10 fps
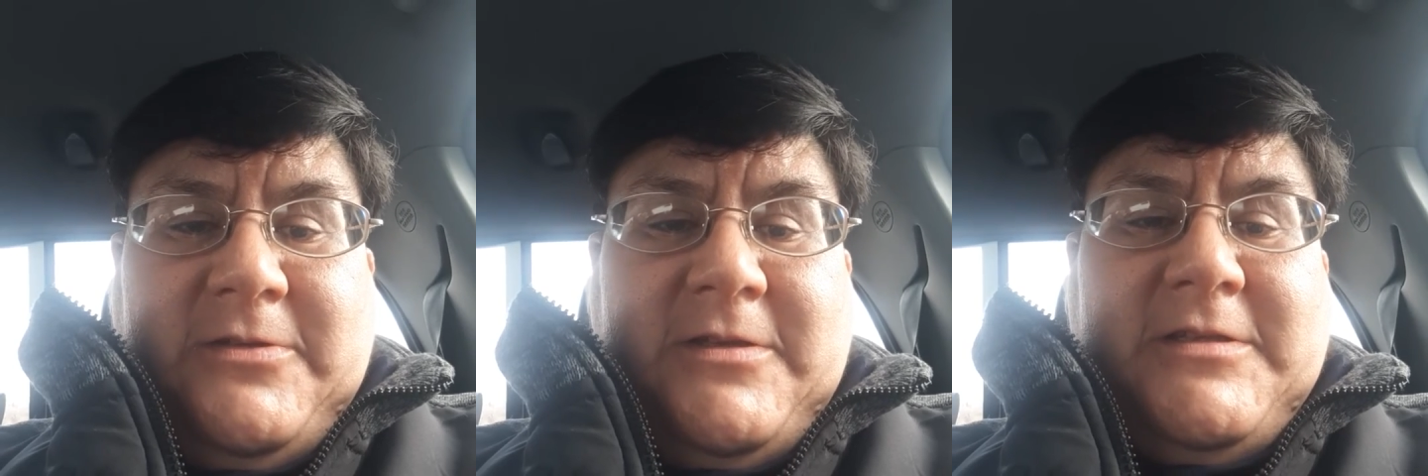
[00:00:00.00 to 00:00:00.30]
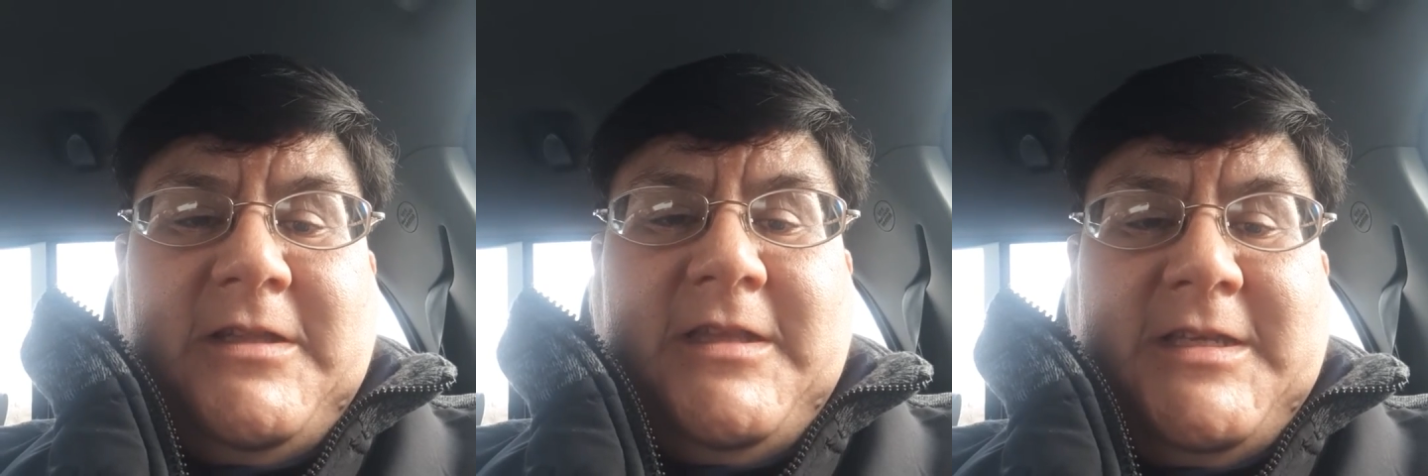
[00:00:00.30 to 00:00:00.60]
There's
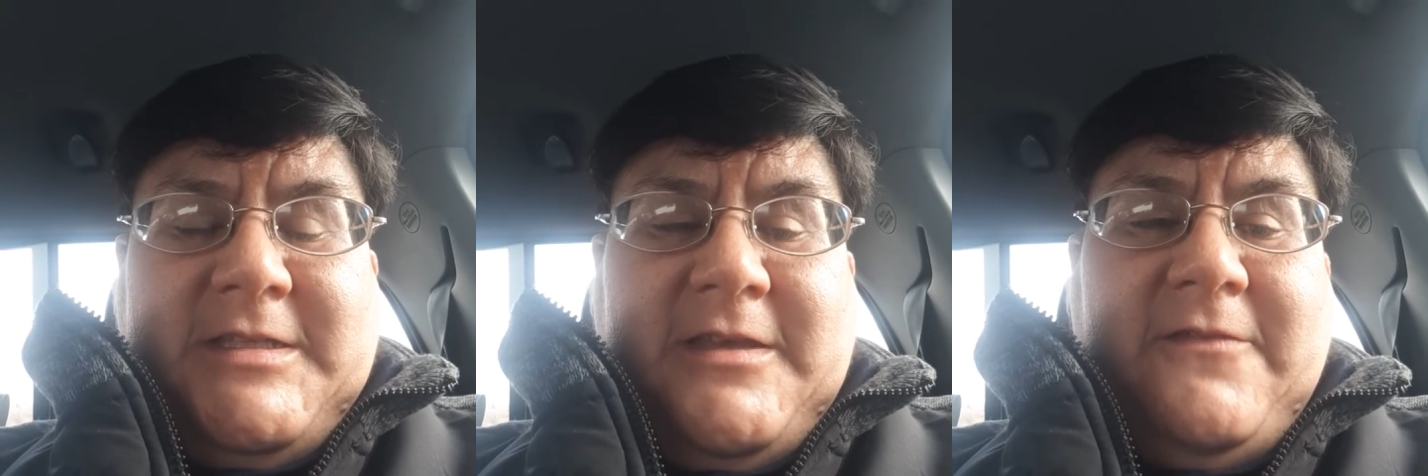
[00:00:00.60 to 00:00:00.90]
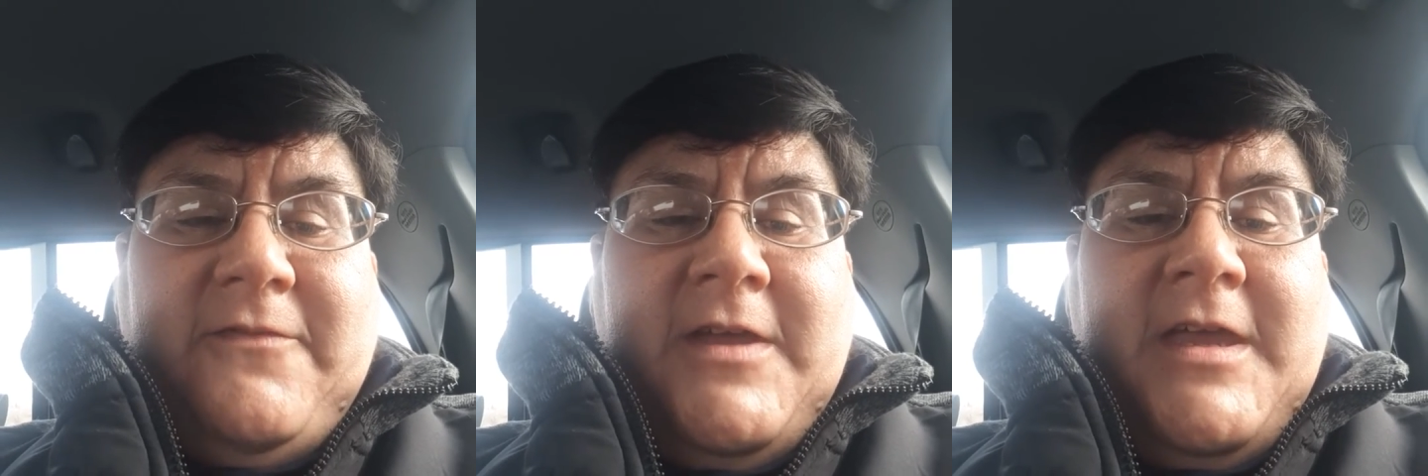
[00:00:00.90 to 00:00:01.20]
a list
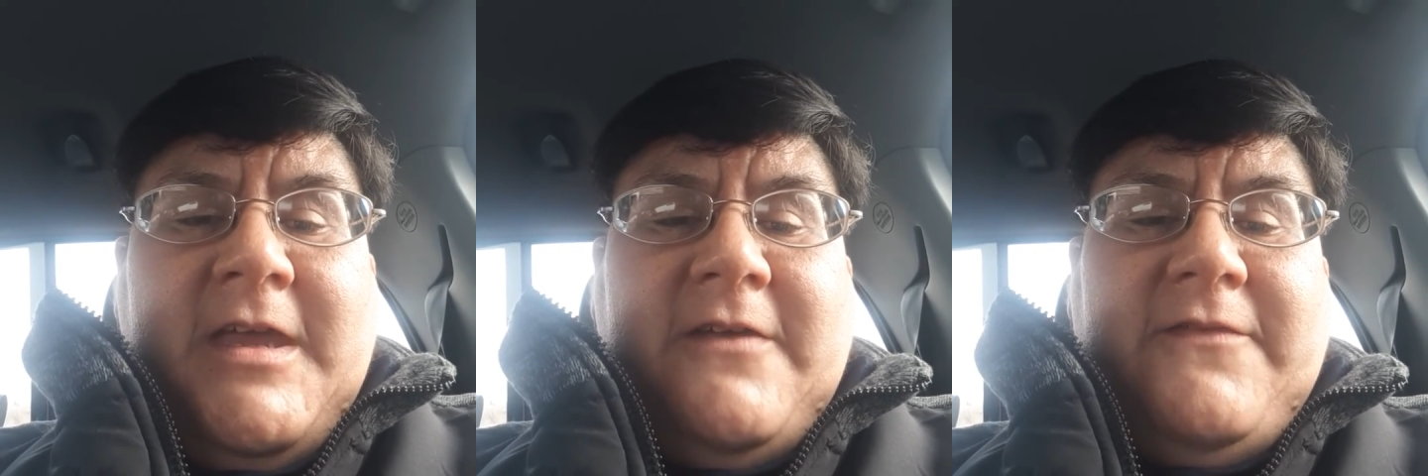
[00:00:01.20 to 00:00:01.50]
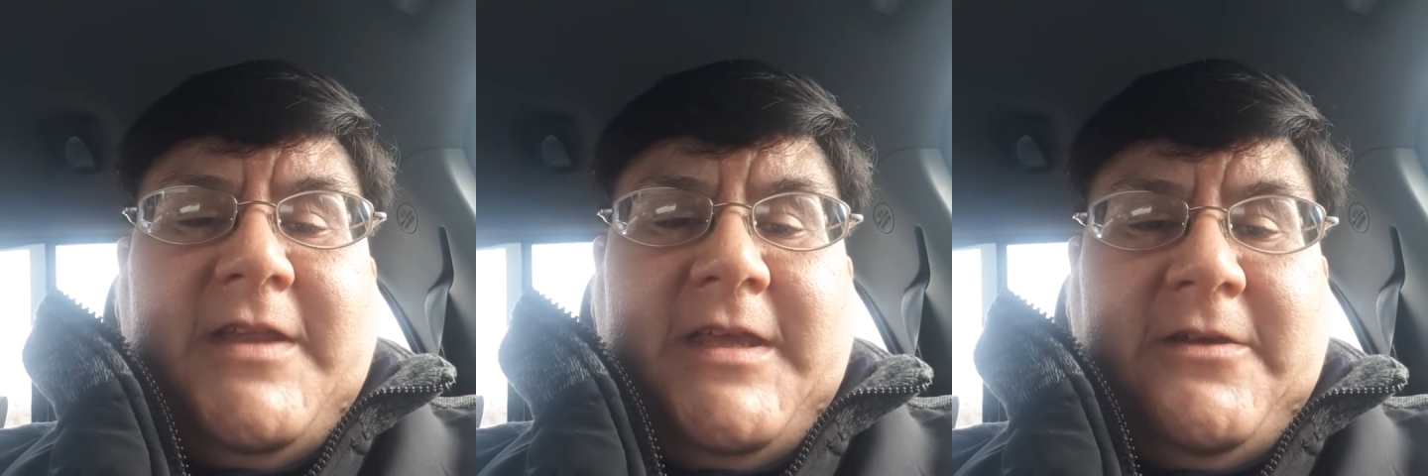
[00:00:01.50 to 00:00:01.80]
of
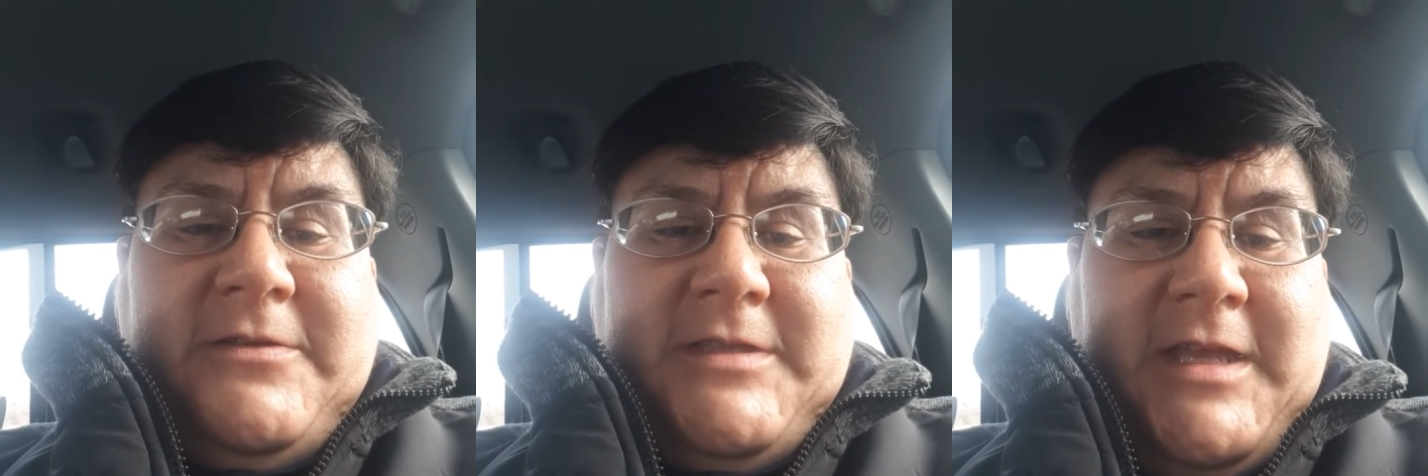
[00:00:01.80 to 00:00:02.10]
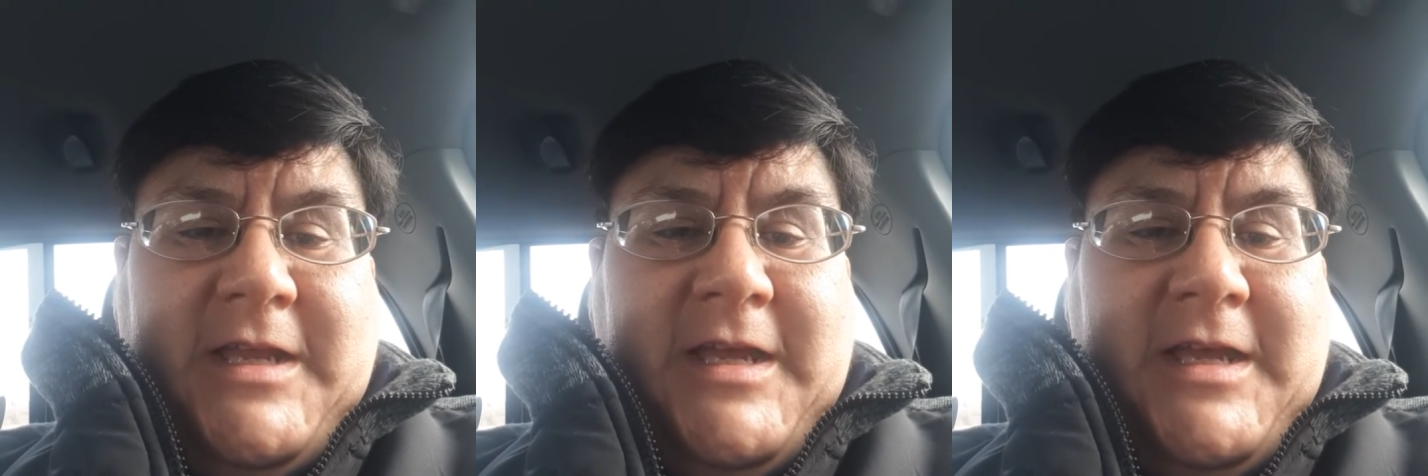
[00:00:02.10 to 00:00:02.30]
videos that